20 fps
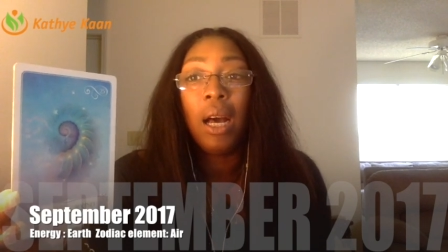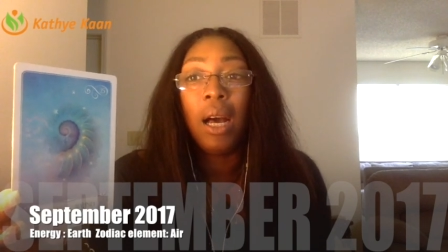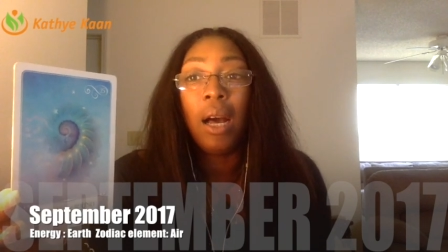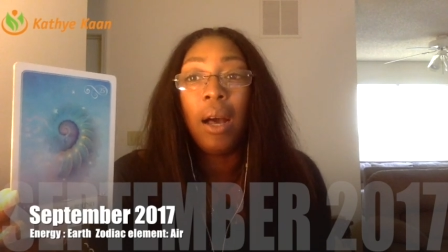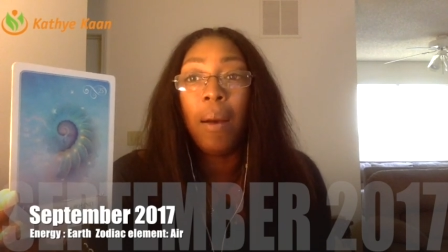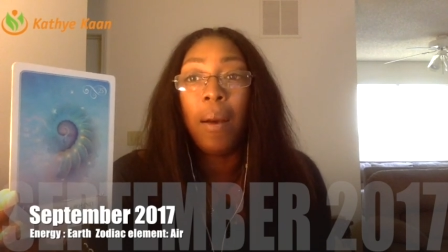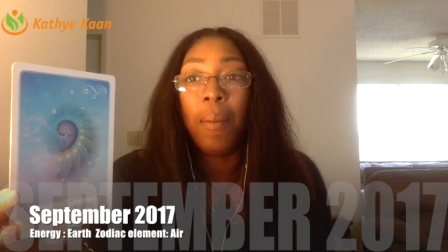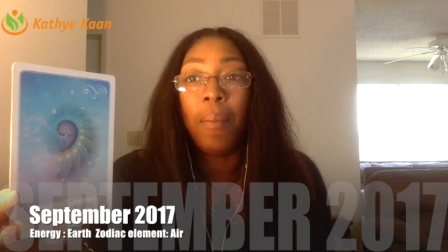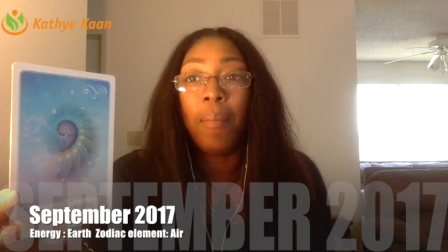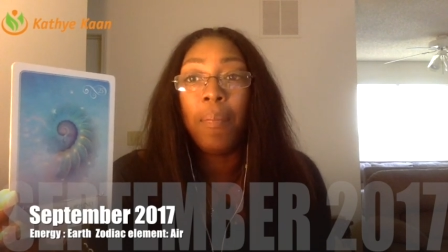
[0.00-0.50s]

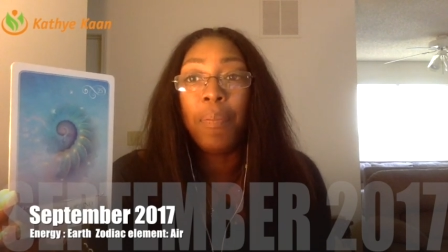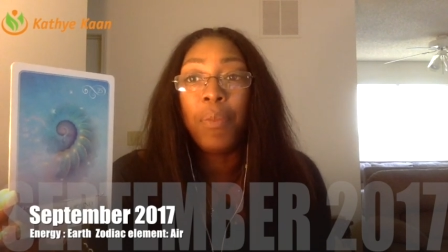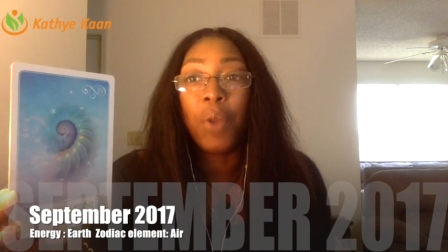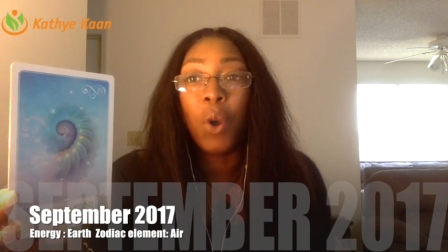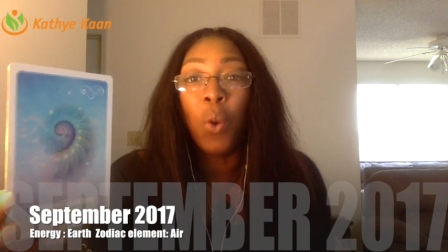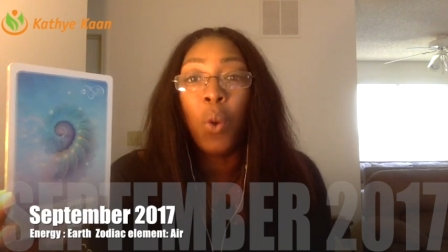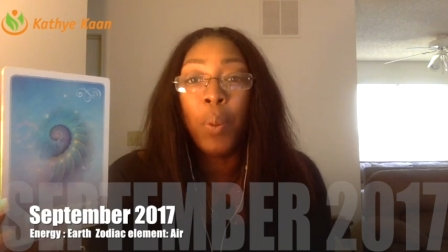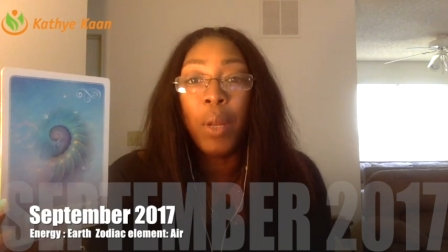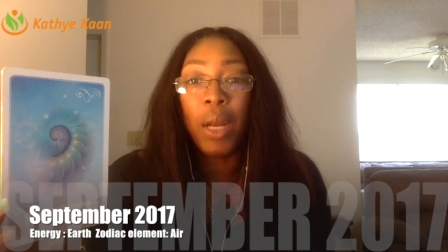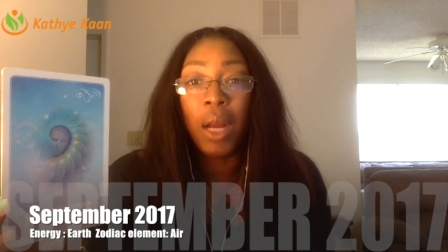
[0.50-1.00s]

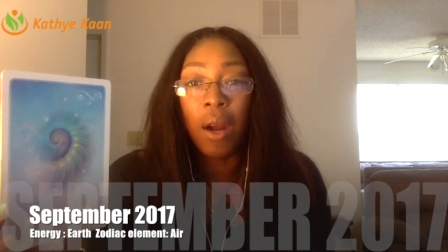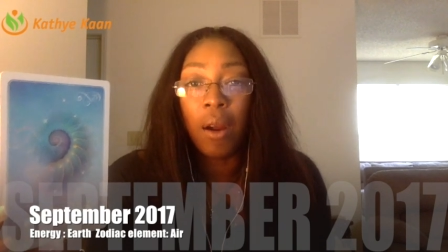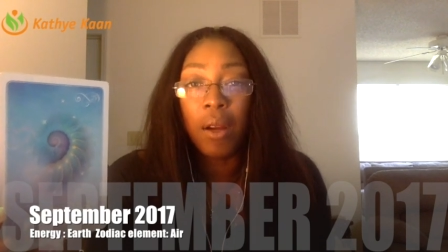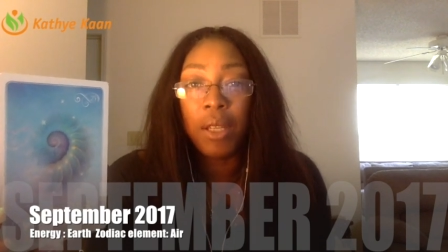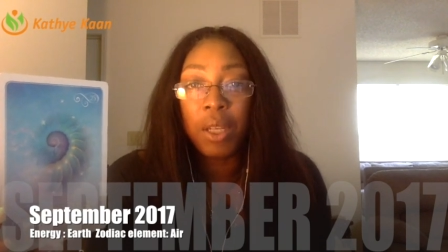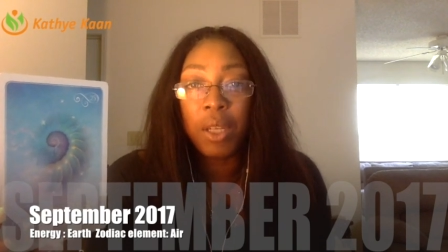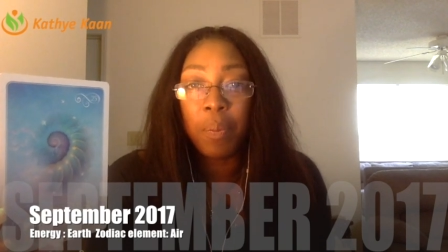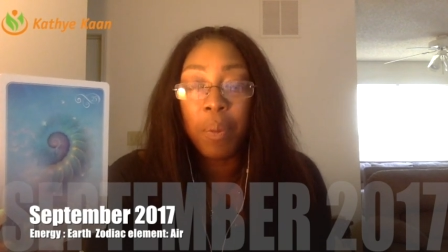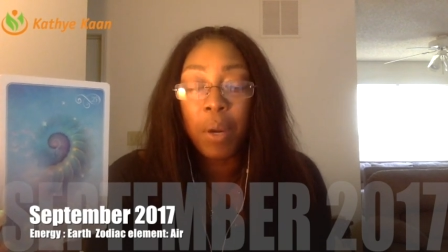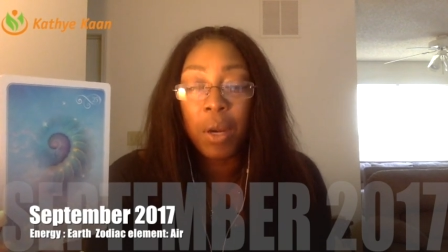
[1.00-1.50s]

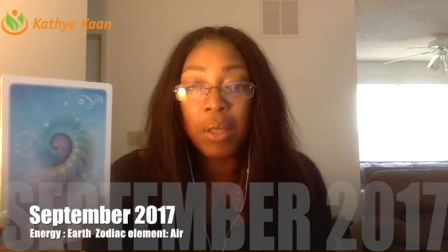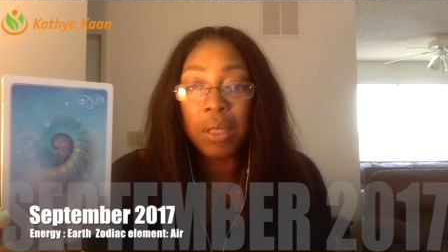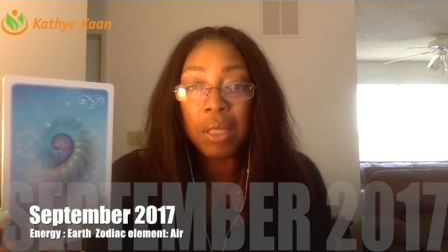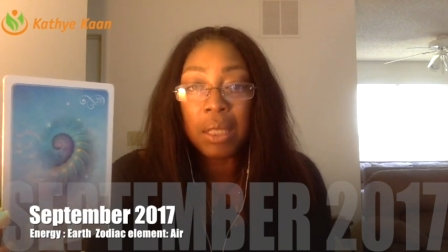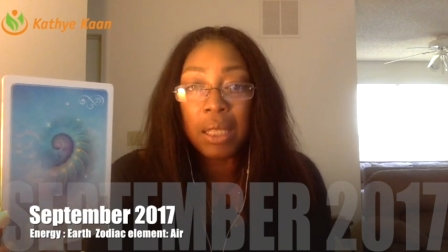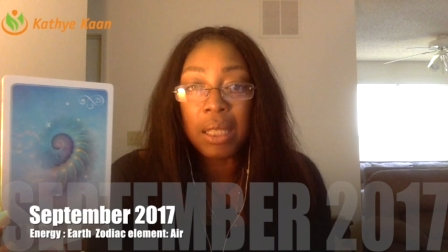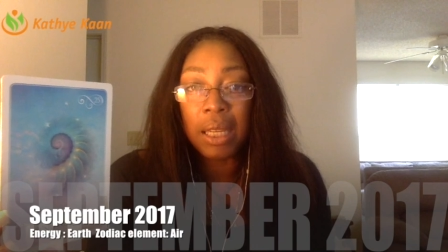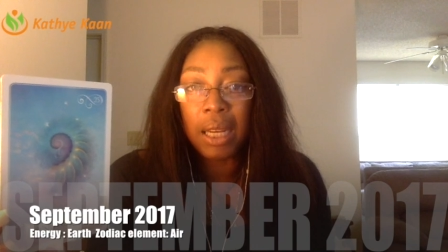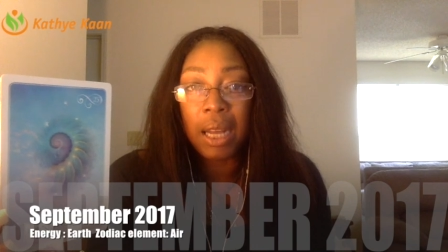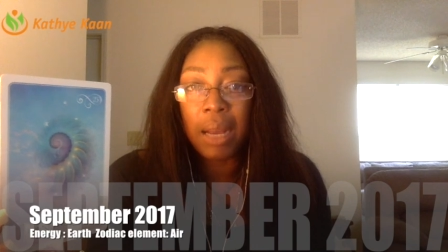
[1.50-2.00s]
open-hearted
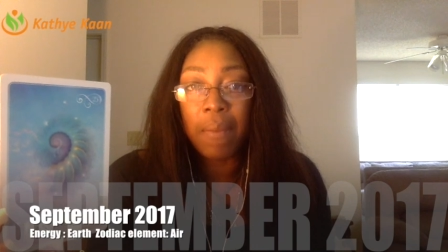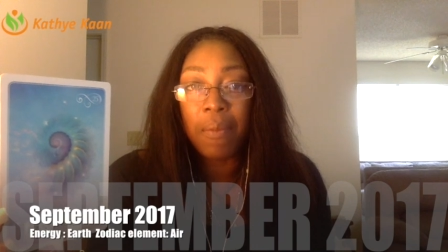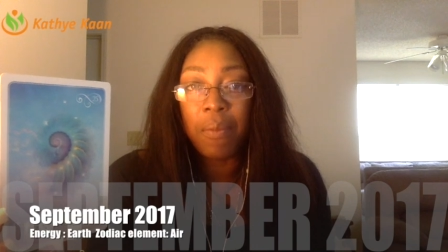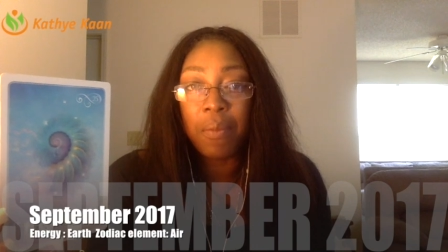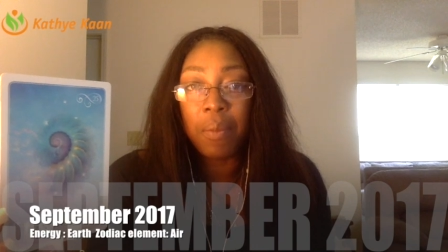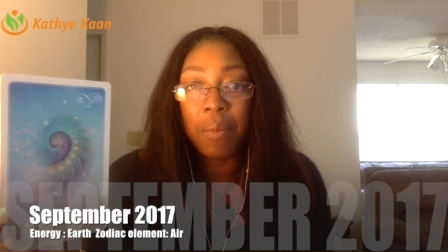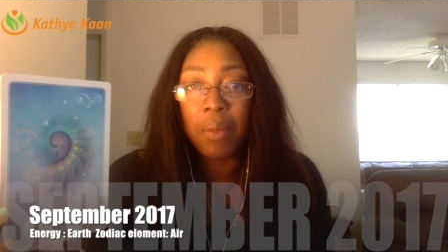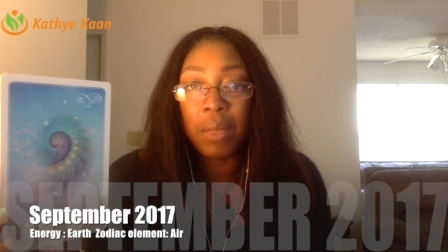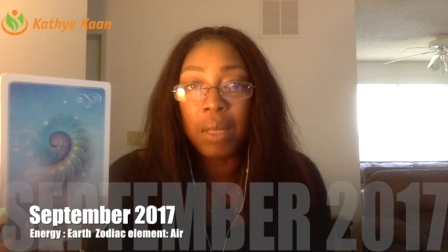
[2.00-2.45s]
person, that I'm